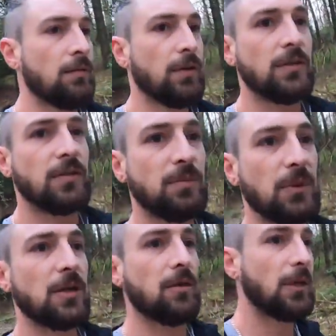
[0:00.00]
fence is
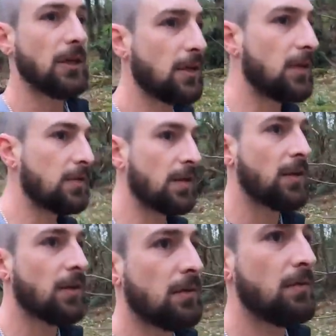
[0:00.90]
bigger than me, guys.
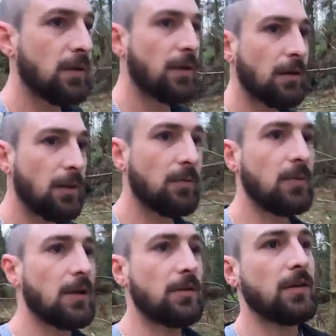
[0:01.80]
I'm gonna go up and
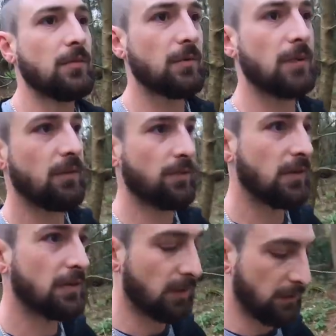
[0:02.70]
we'll go somewhere where the
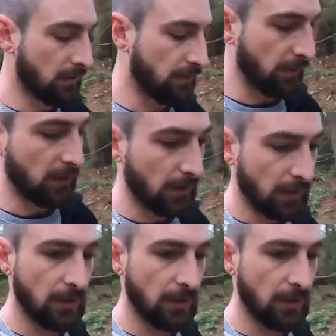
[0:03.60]
fence ain't so thick.